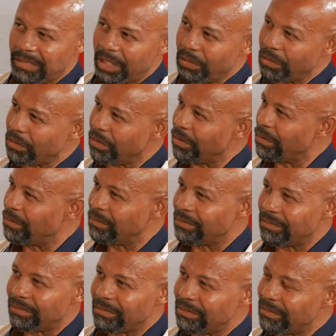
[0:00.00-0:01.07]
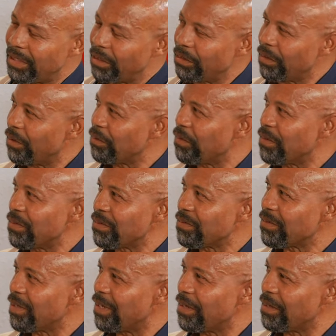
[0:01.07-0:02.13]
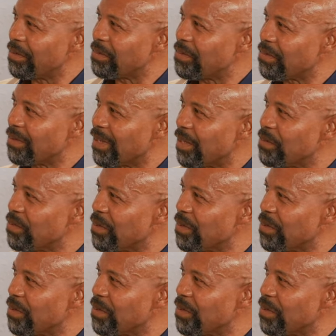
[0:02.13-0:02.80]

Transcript: Not at all. Not at all. This uh, it's not